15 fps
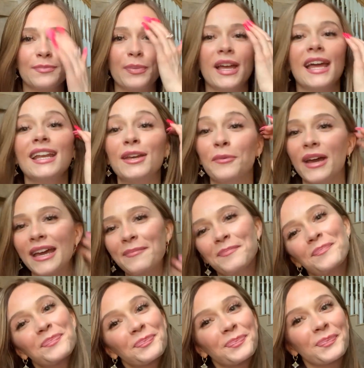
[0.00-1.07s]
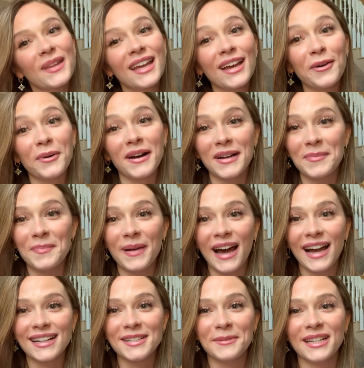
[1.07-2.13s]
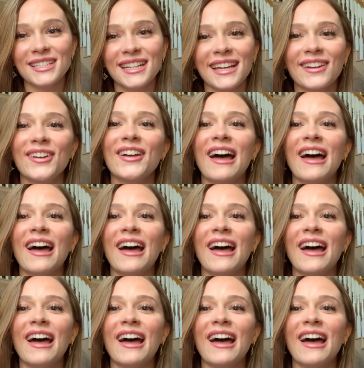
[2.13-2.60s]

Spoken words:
But anyway, welcome back to my channel.